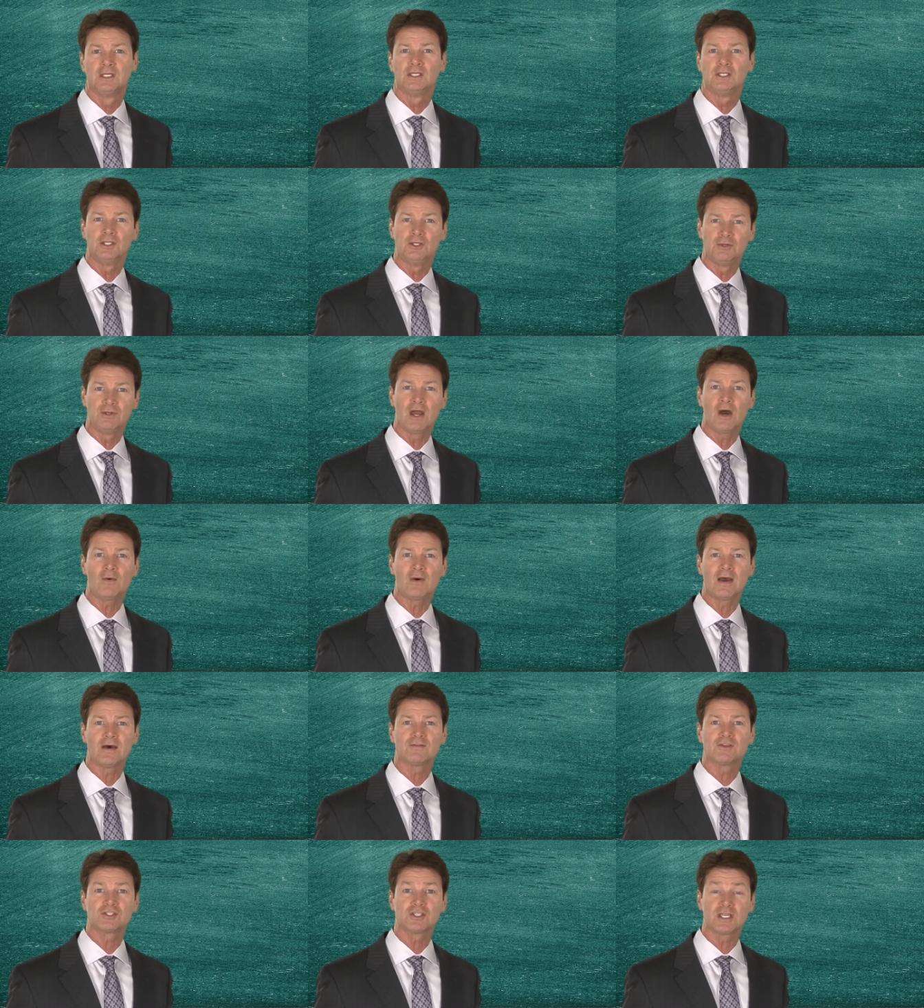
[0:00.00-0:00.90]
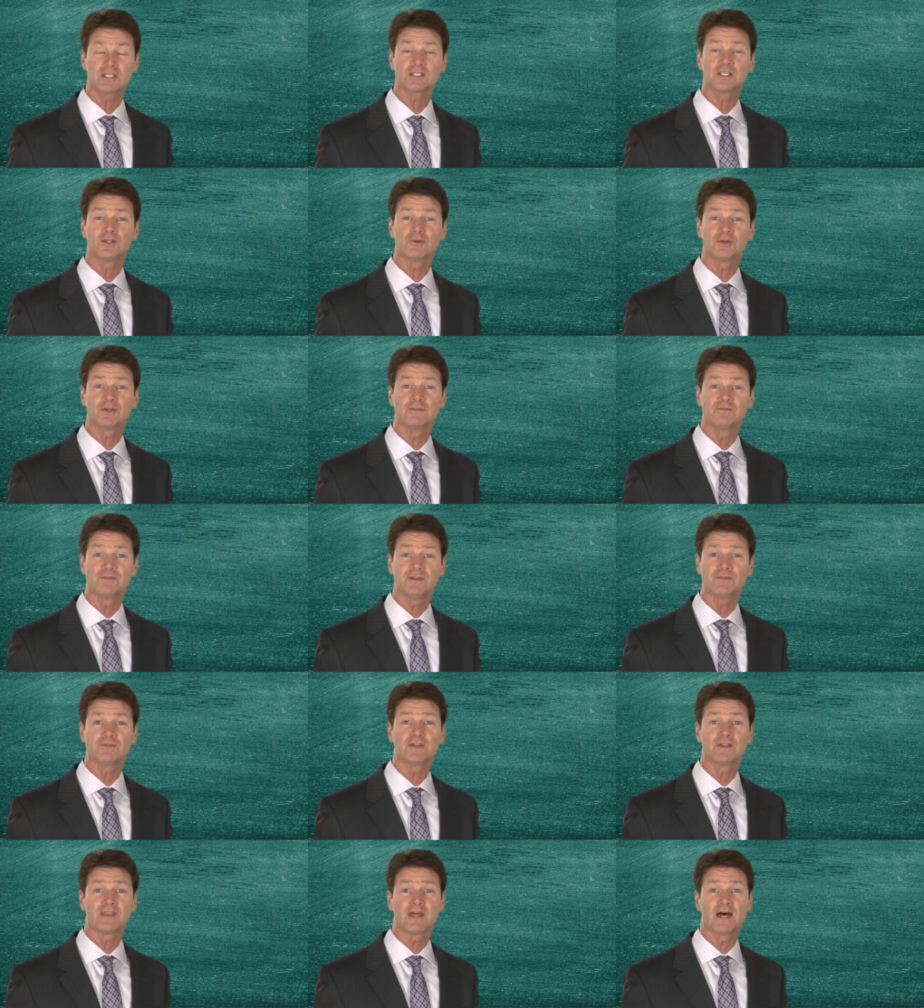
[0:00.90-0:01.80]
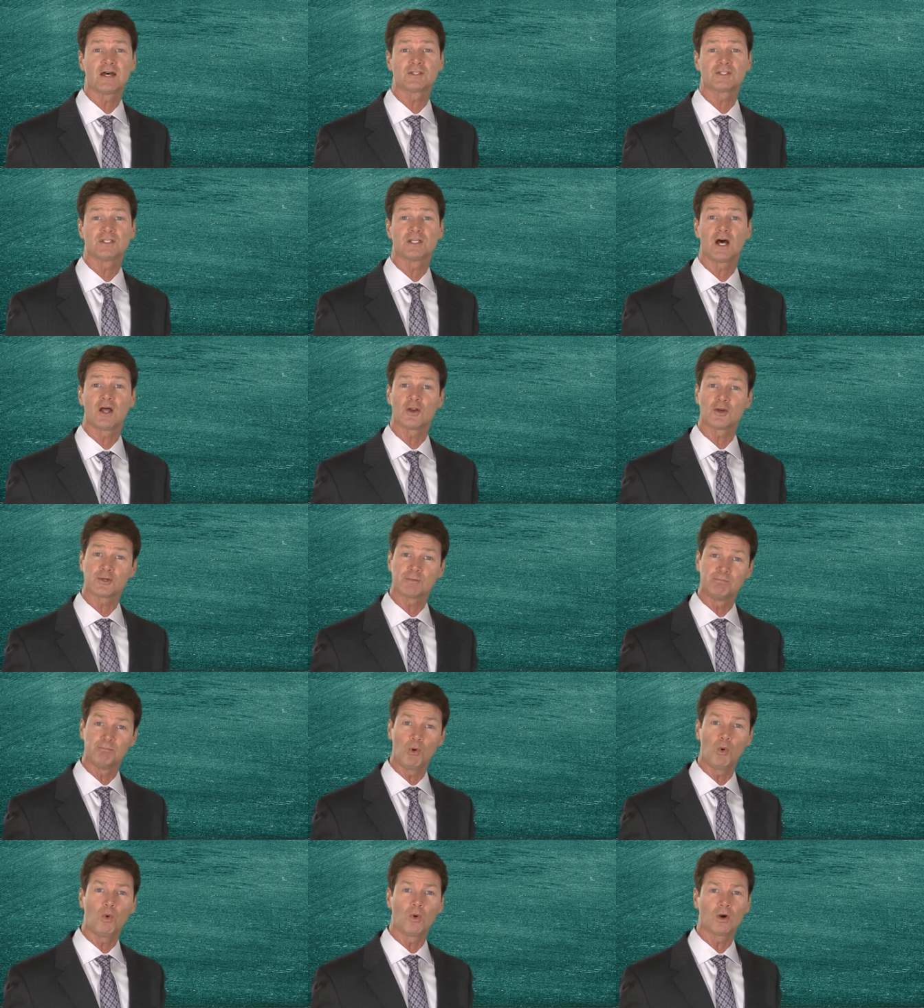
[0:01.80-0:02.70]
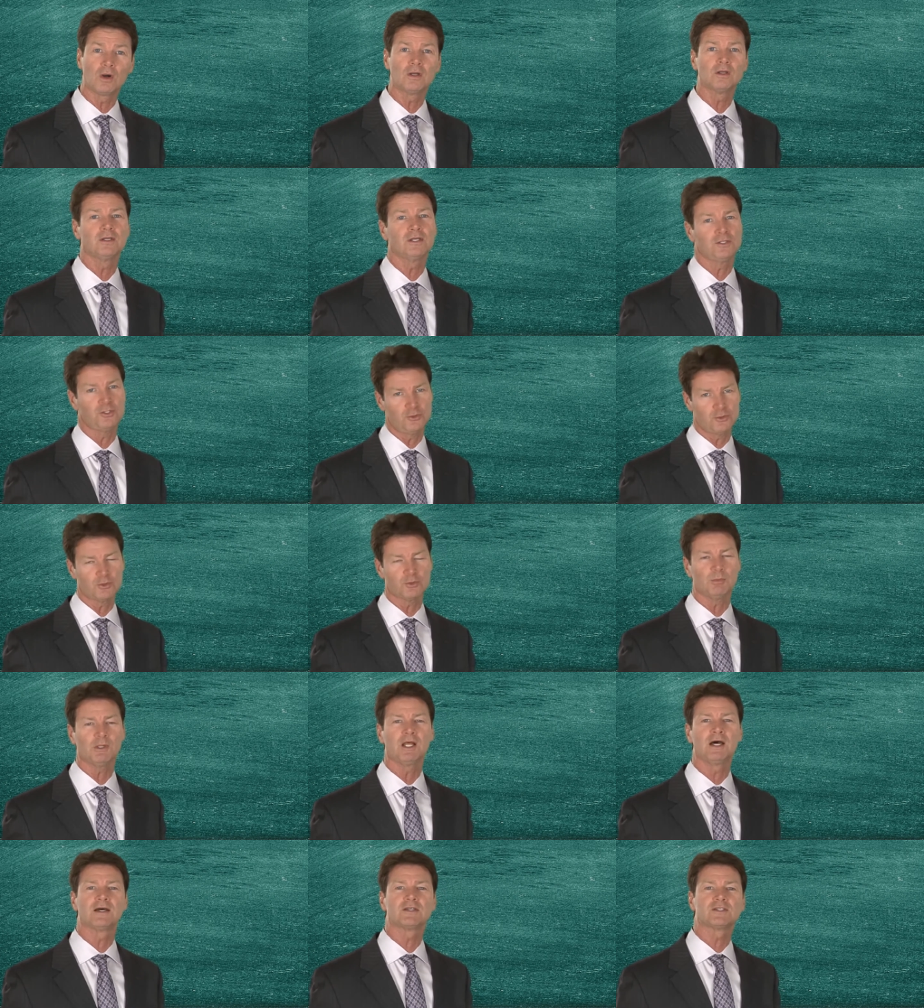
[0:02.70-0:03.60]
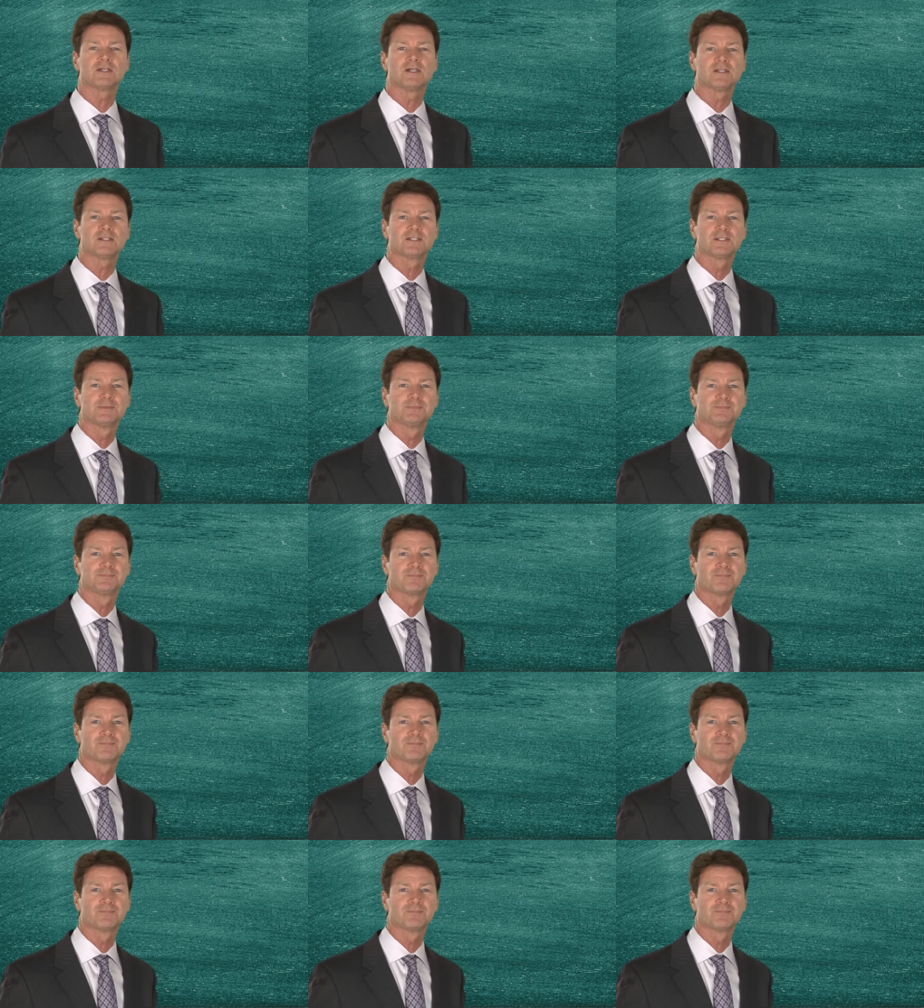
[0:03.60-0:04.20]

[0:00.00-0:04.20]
you now have $650,000 more in usable assets.